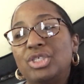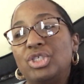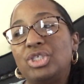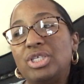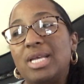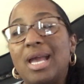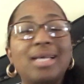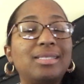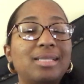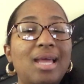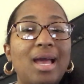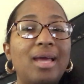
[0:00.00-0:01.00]
She
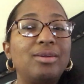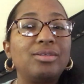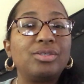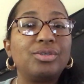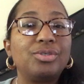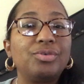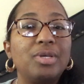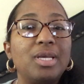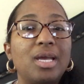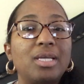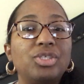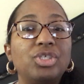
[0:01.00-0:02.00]
hasn't had her surgery yet.